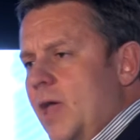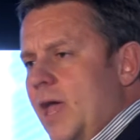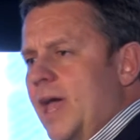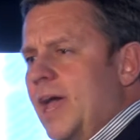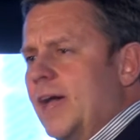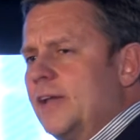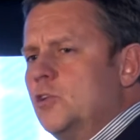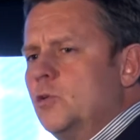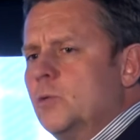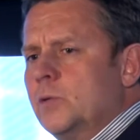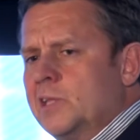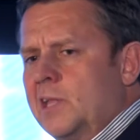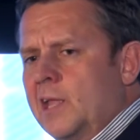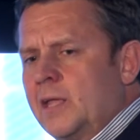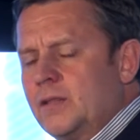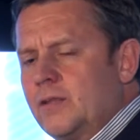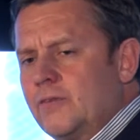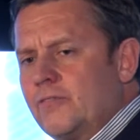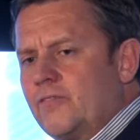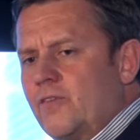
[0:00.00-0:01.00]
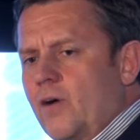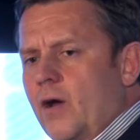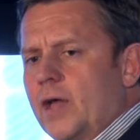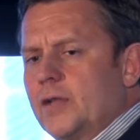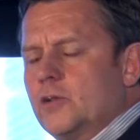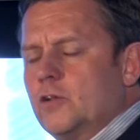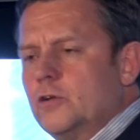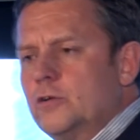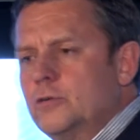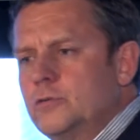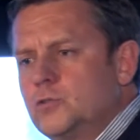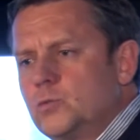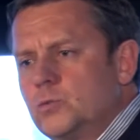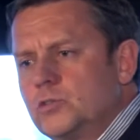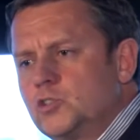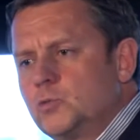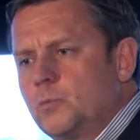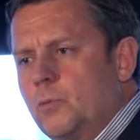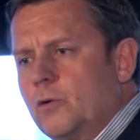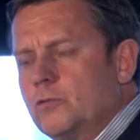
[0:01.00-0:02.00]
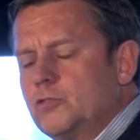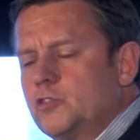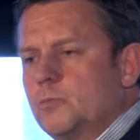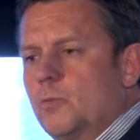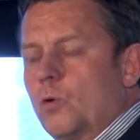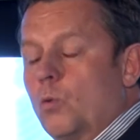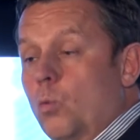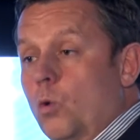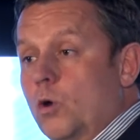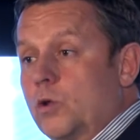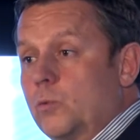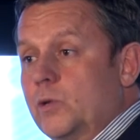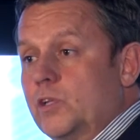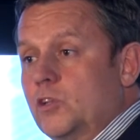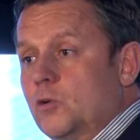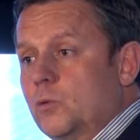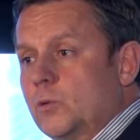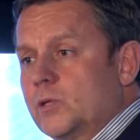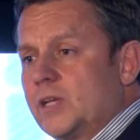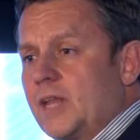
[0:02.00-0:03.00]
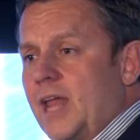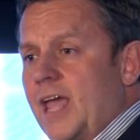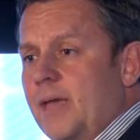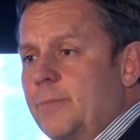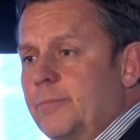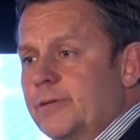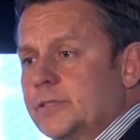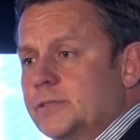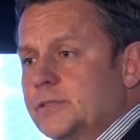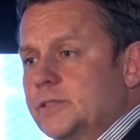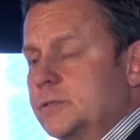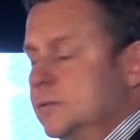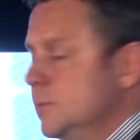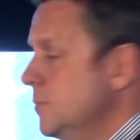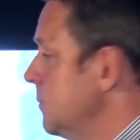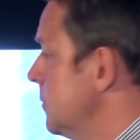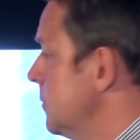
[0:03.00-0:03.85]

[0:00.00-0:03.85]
How do you identify it? Who's responsible? What do we do when it happens?